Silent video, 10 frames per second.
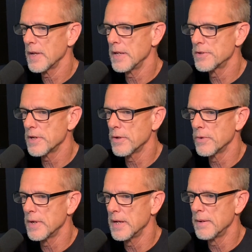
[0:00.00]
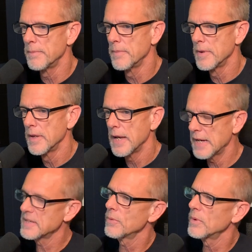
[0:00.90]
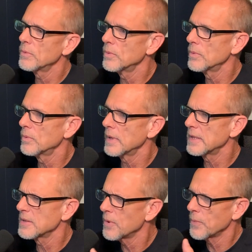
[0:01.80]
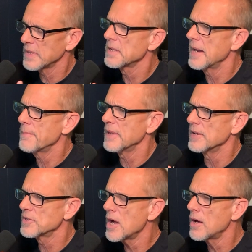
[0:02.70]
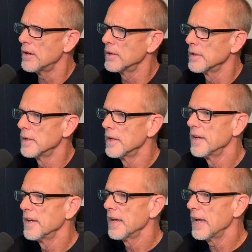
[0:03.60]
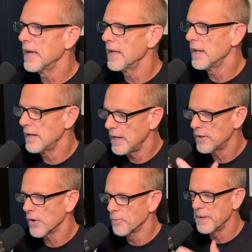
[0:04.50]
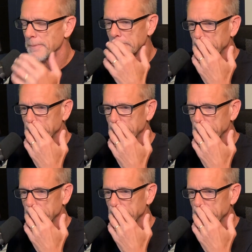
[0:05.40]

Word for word: And so um, I said, well, I said, what's the name of that song? And he told me.